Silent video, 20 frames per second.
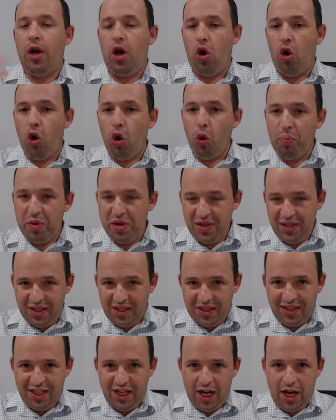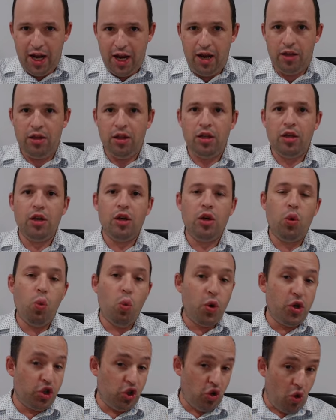open Sicilian,
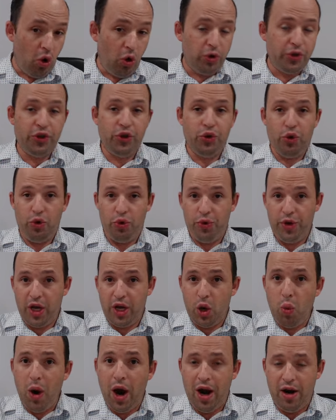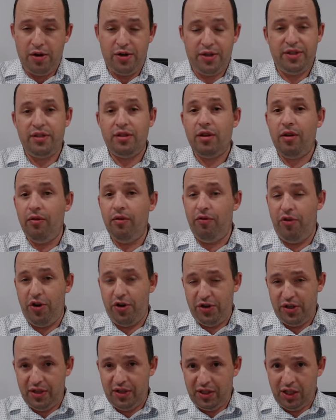which also requires
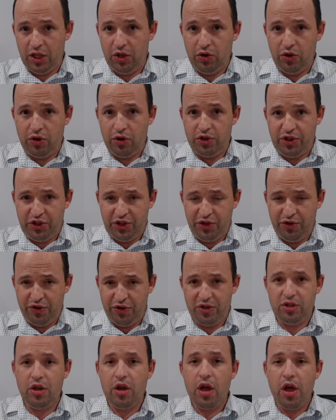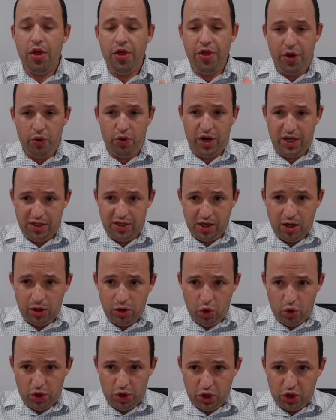very serious theoretical
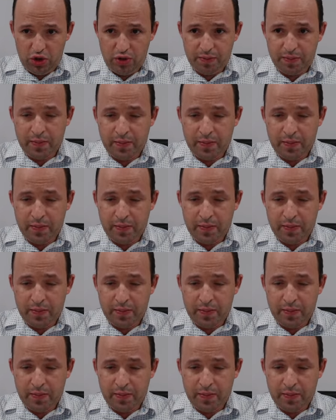knowledge.